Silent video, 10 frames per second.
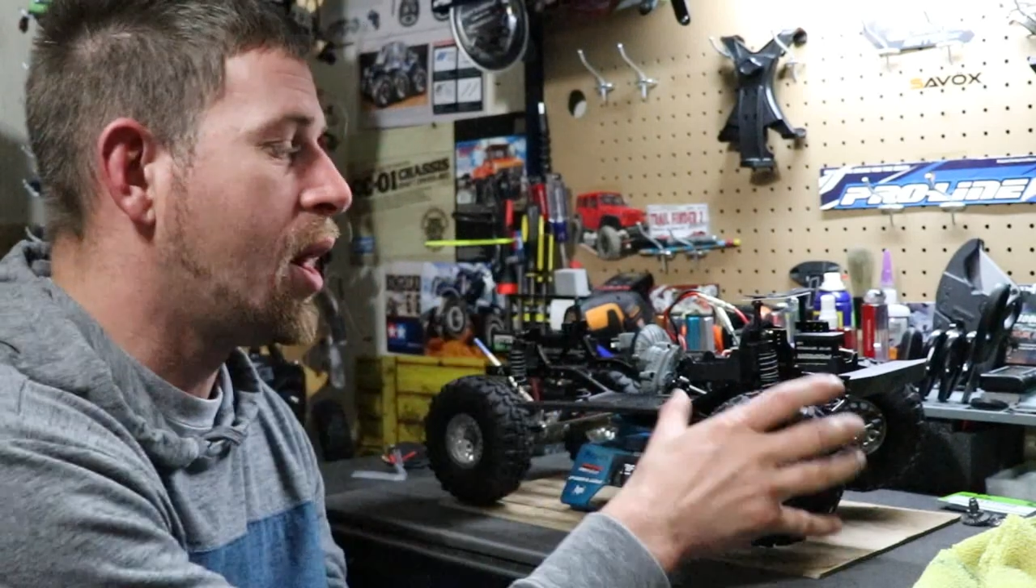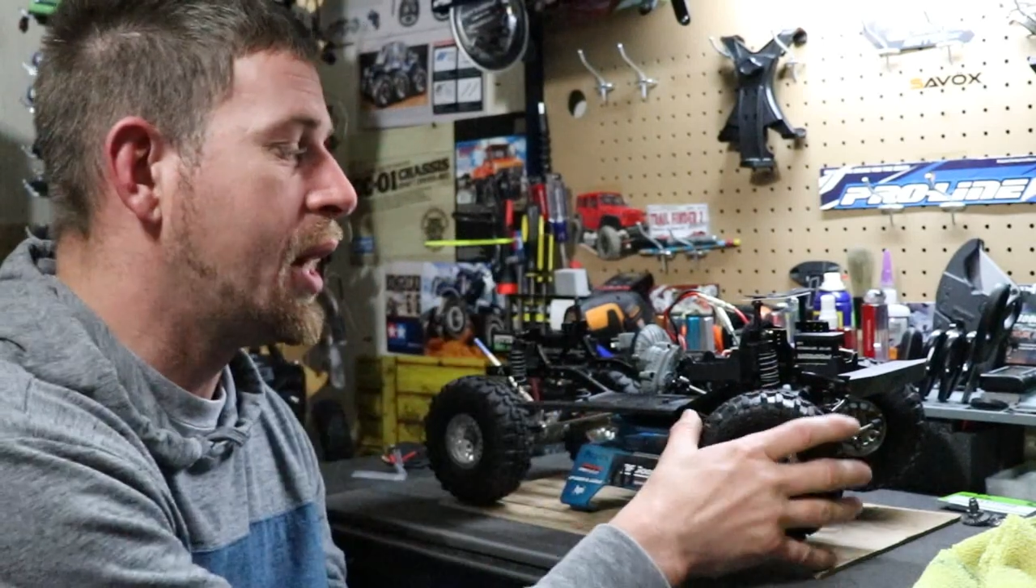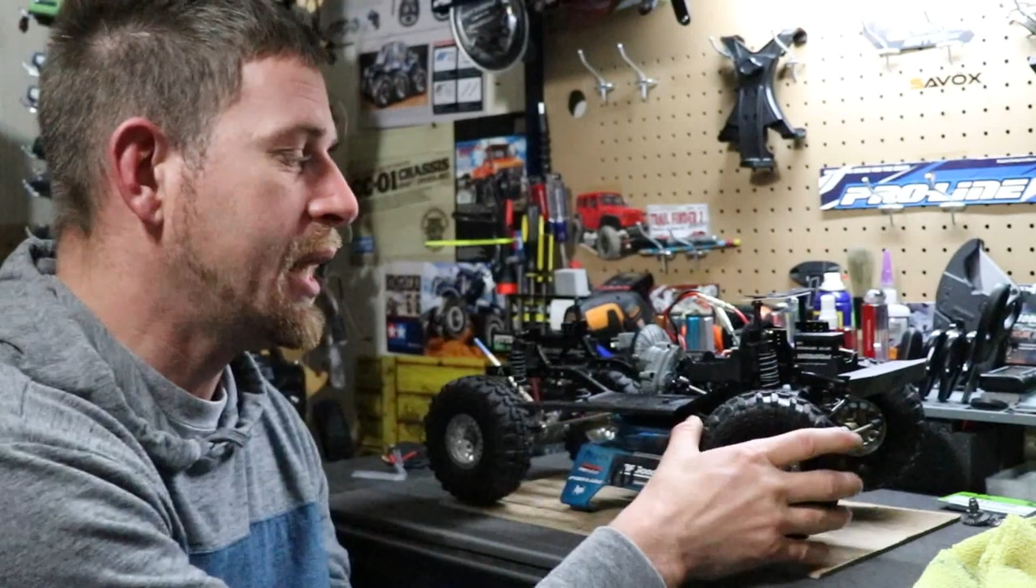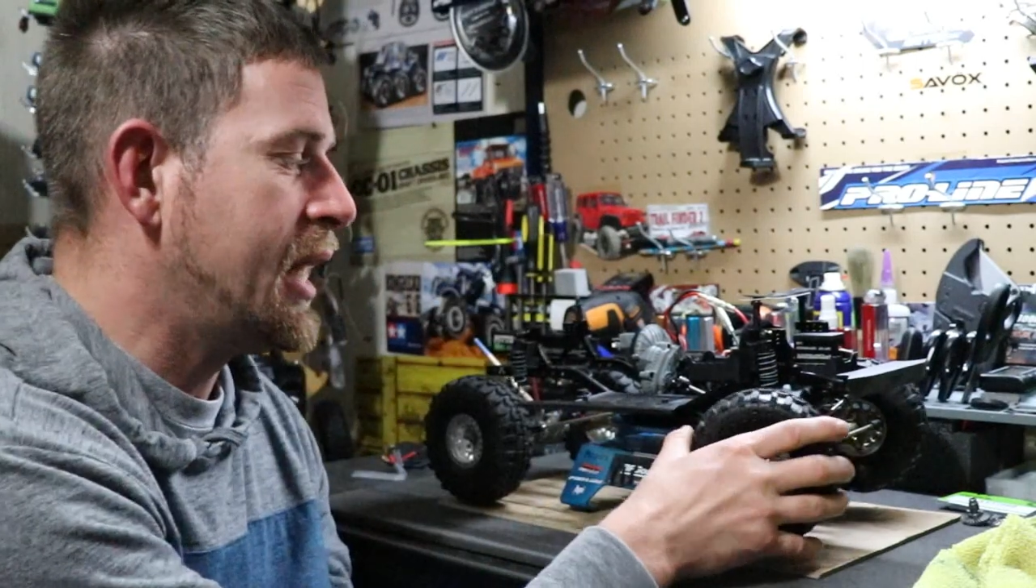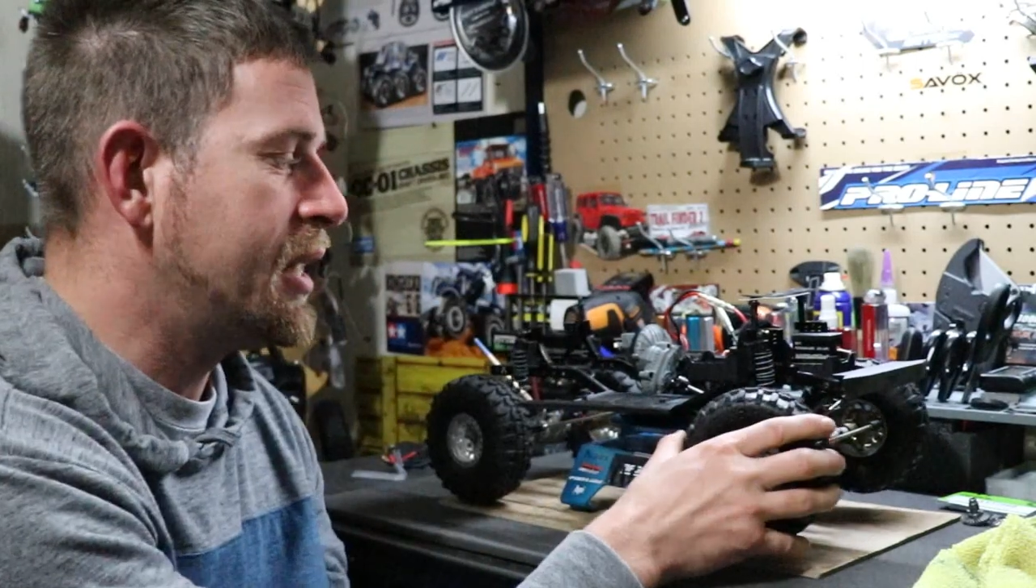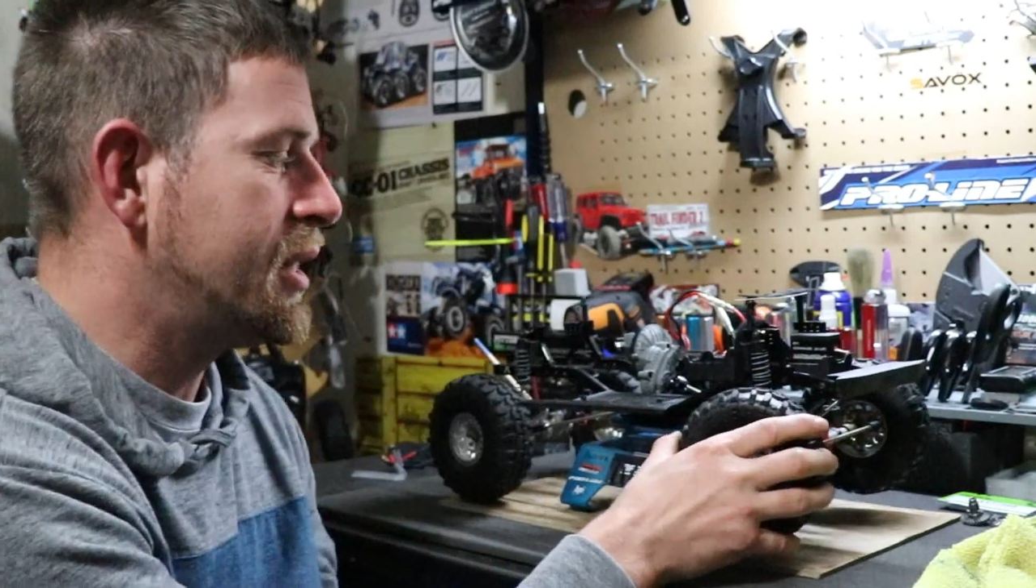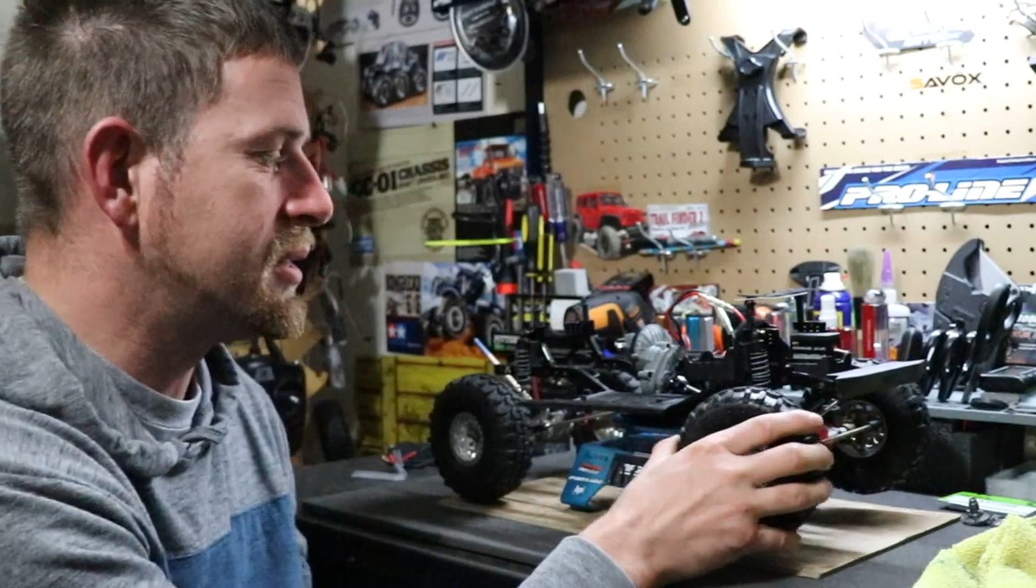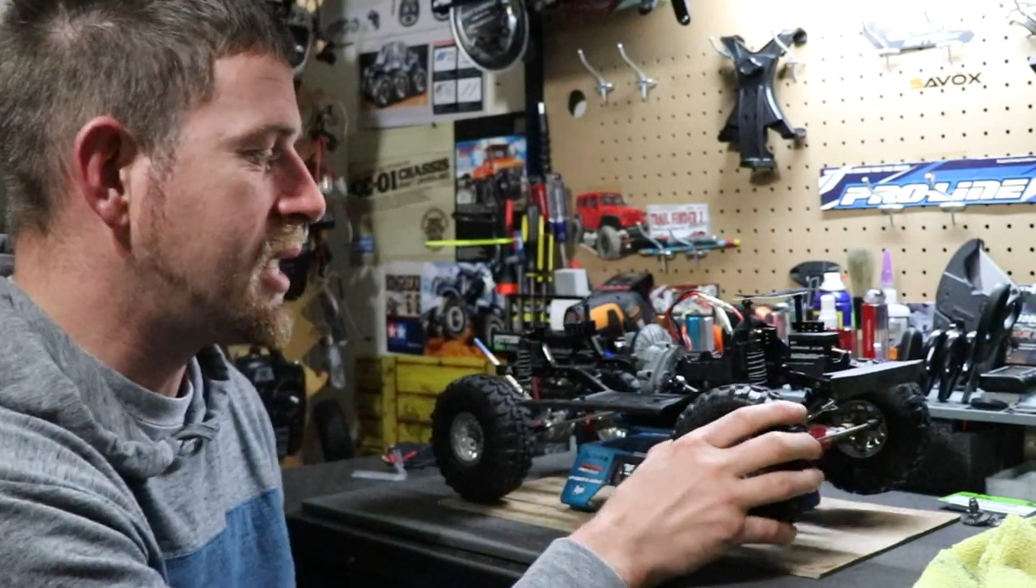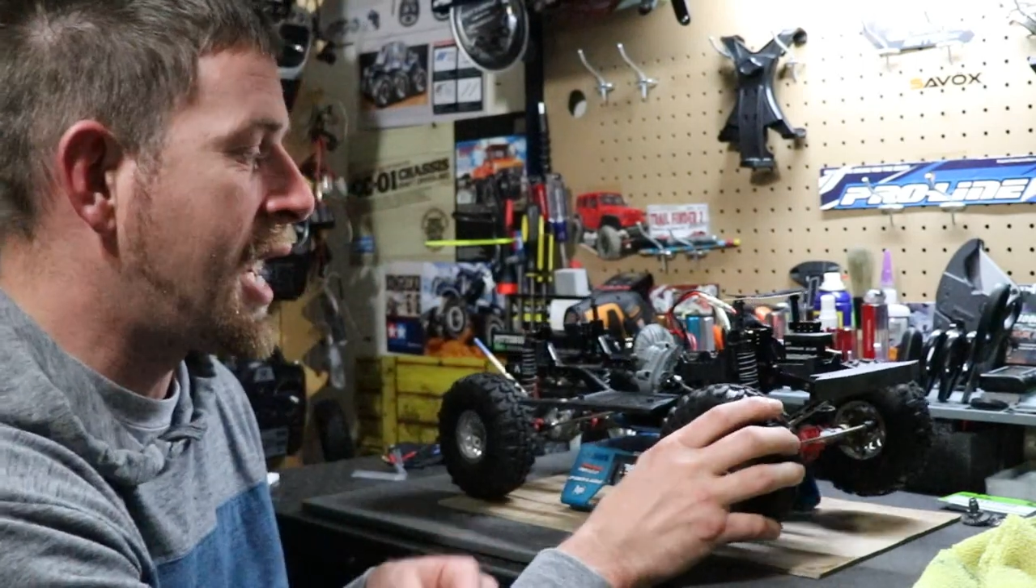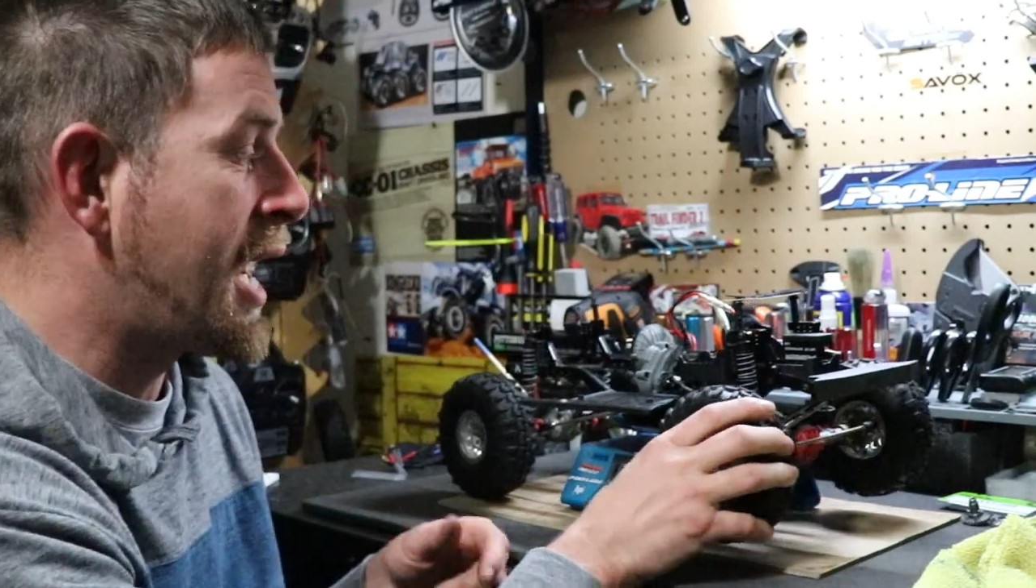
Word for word: on in this